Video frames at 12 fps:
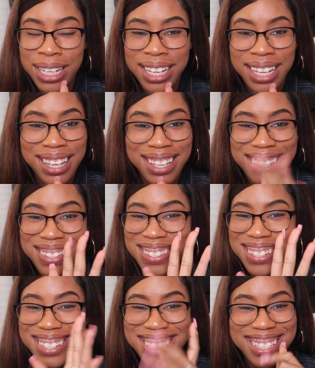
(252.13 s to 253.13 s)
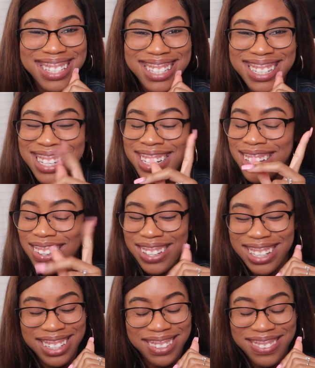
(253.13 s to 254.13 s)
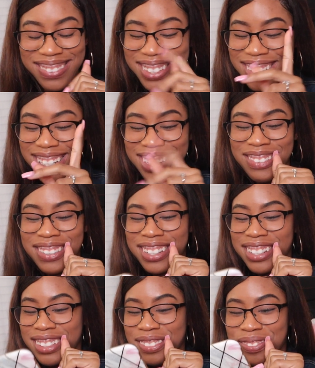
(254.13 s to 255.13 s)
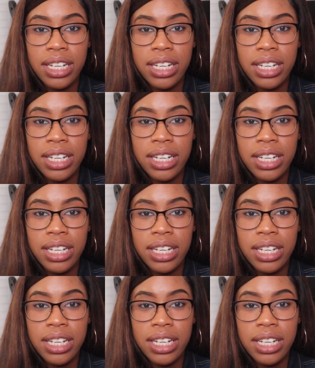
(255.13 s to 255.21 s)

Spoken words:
and you just go get them. Go get them, girl.